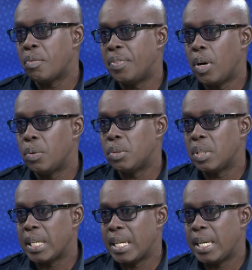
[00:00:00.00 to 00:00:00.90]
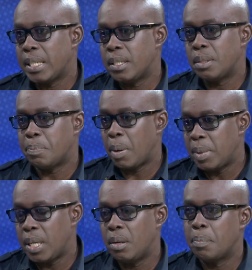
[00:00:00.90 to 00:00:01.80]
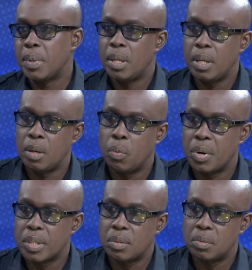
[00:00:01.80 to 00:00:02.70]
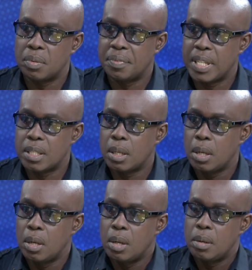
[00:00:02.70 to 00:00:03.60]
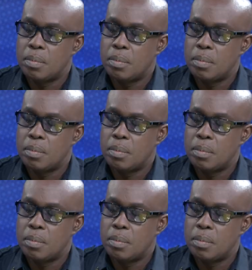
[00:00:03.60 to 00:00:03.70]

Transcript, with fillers: forward to that, and that is probably in the, in, in the works to, to fix. All right,